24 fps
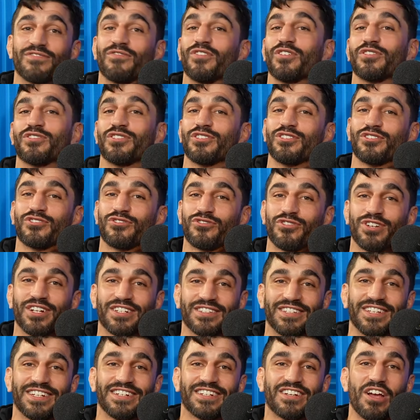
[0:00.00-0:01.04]
versus
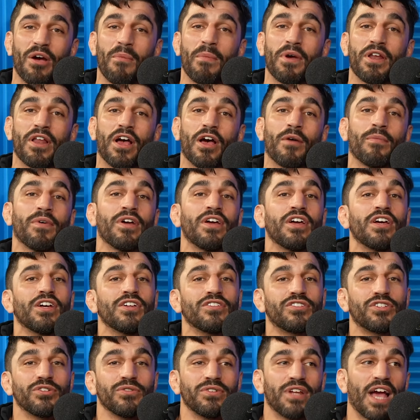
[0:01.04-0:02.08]
Strickland coming up
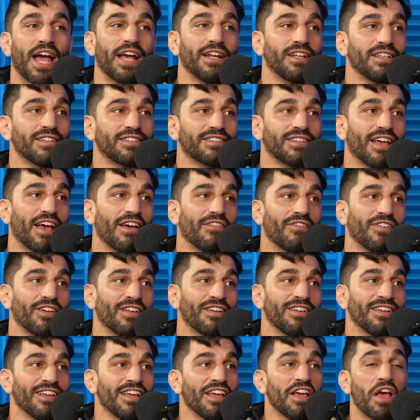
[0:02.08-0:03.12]

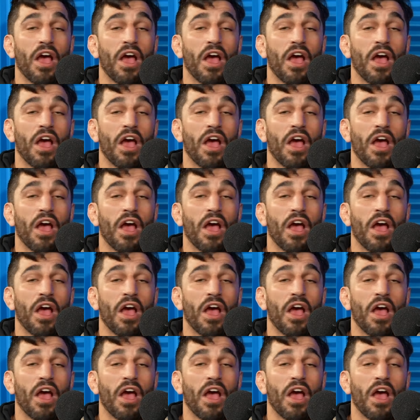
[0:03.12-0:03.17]
297.